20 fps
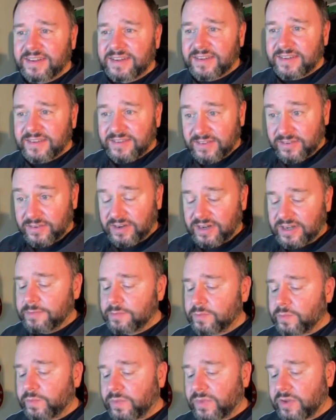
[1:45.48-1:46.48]
3,
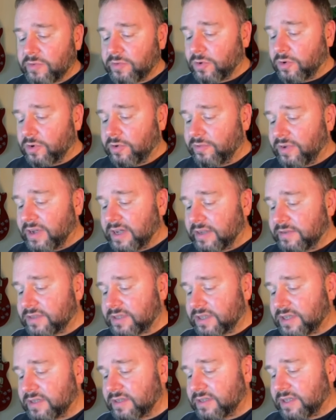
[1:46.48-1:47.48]
4, 5,
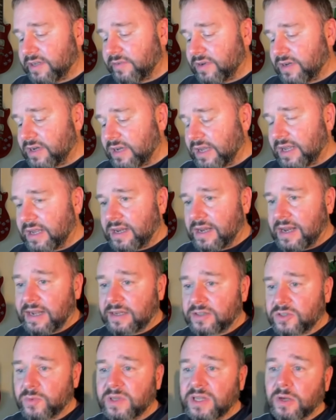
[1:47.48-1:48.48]
6, 7, 8, 9.
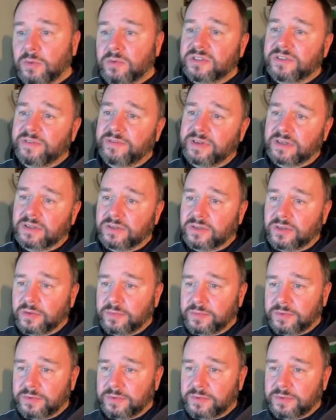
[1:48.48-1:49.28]
So when that one's filled up,